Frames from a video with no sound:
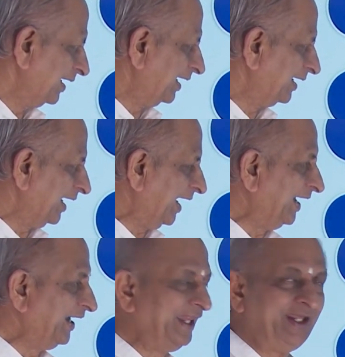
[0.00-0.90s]
and
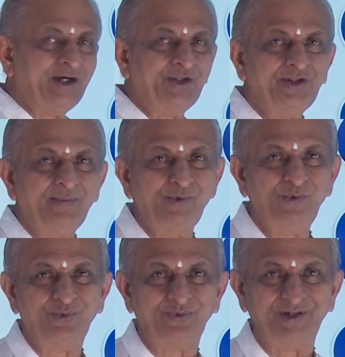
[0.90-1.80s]
landing on the
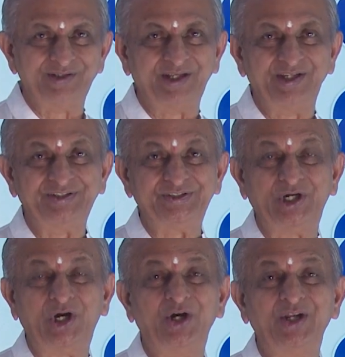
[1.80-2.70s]
moon. It's a
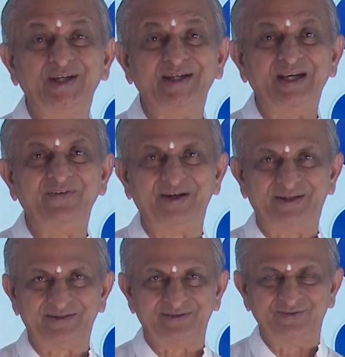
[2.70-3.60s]
historical event.
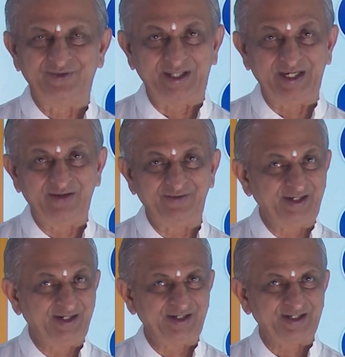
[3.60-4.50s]
Very,
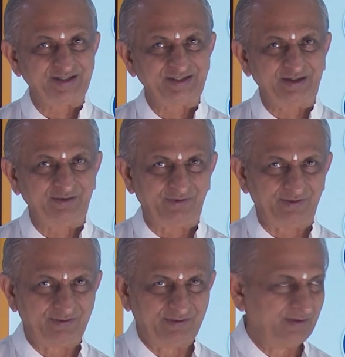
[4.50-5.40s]
very interesting one.
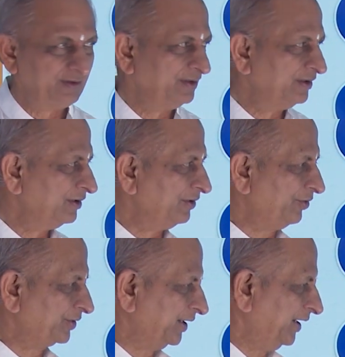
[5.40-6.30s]

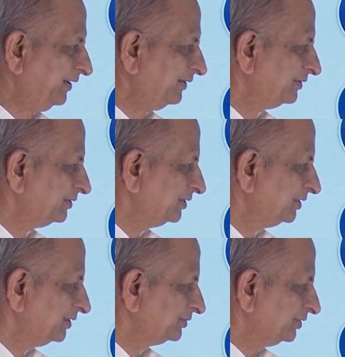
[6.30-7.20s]
Okay.
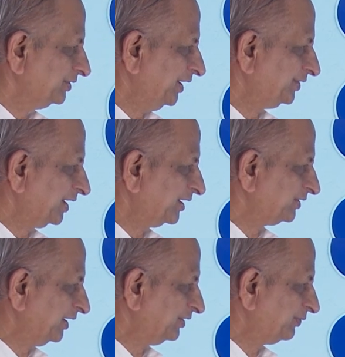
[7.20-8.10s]
So these are the
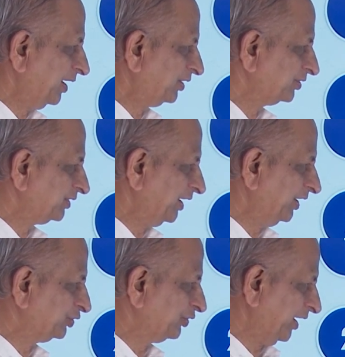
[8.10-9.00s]
things we are to study
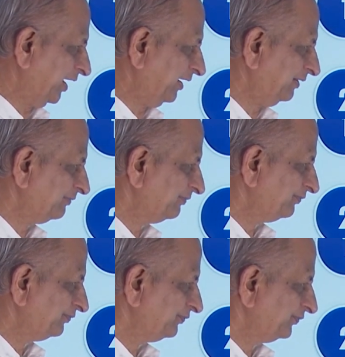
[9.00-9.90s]
today.
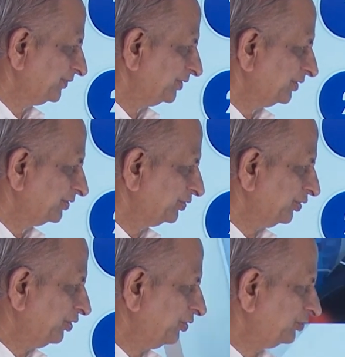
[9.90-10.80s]

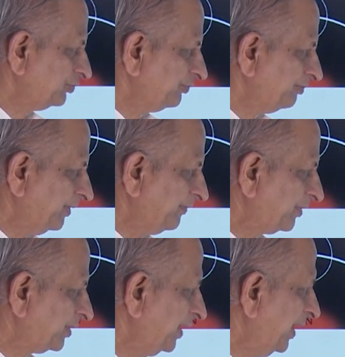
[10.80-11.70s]
So
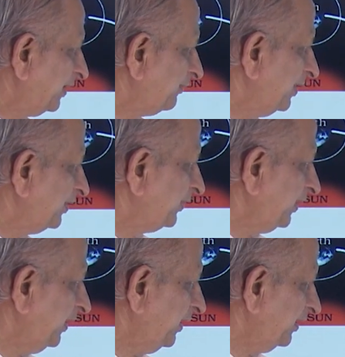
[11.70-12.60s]
before that we will
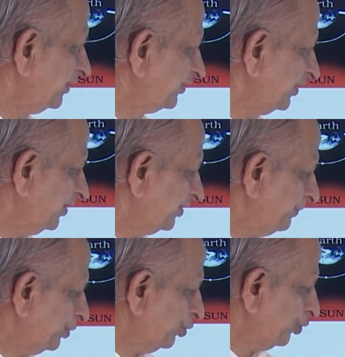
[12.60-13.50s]
see, see this
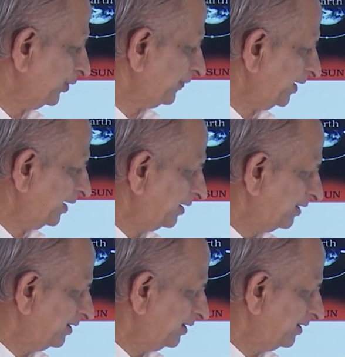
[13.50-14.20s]
beautiful